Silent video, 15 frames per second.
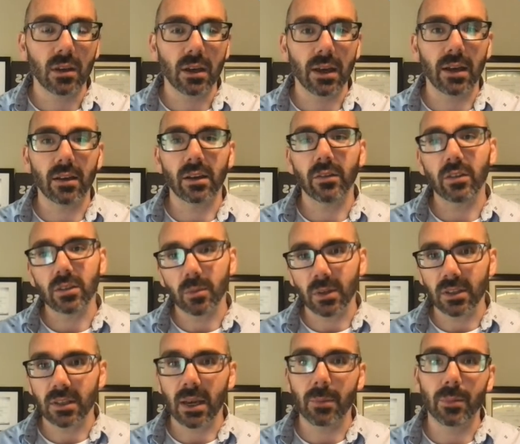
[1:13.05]
Uh, I'll give you some
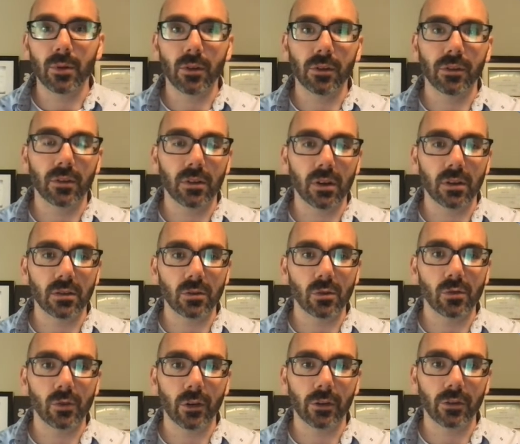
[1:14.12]
examples and, and so
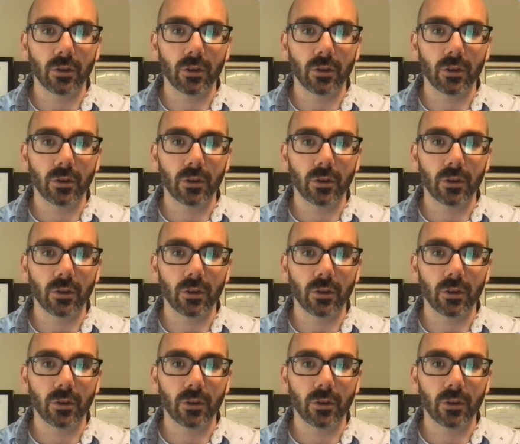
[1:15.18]
forth.